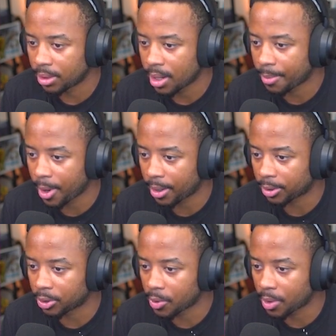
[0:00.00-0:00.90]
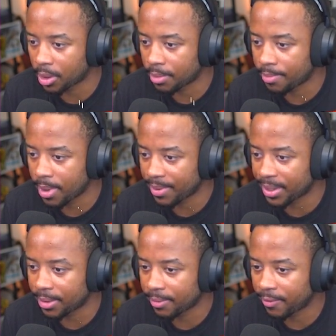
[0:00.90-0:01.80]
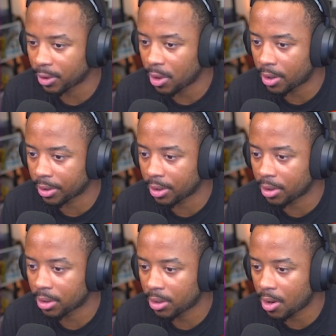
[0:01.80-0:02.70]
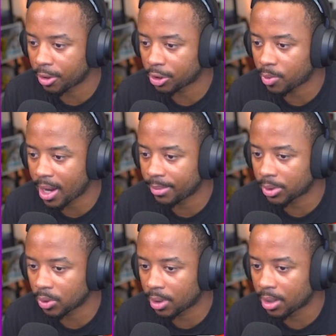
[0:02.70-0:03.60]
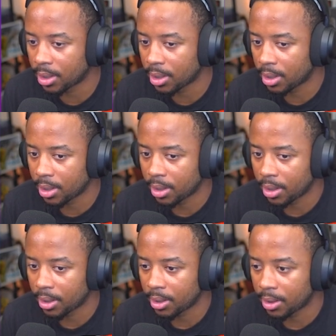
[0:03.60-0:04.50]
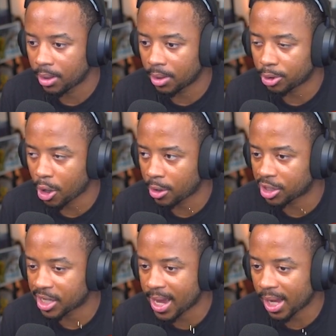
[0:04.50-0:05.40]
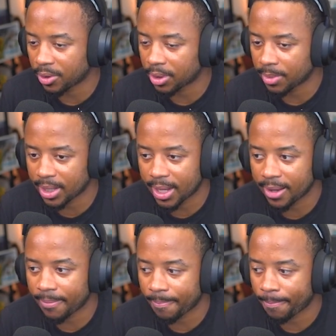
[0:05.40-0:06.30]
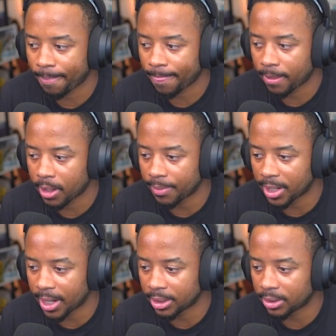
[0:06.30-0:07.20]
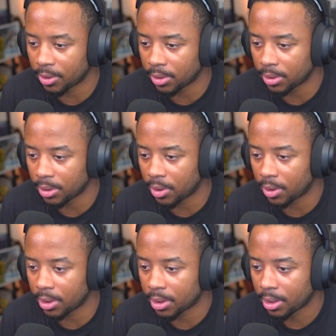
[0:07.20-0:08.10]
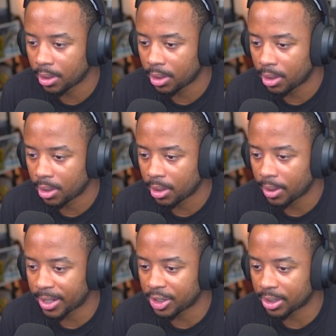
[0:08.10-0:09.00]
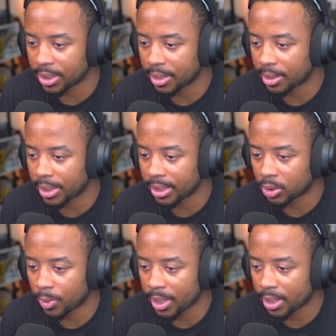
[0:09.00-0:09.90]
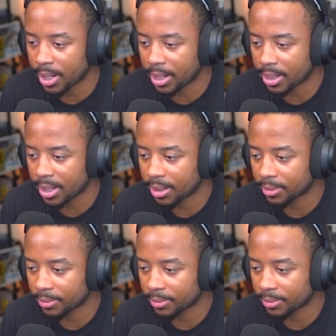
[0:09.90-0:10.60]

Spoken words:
upgrade our sword, maybe for longer swipes, or, you know, charge attack or something like that. Could be nice. Little Legend of Zelda Link swing kind of thing.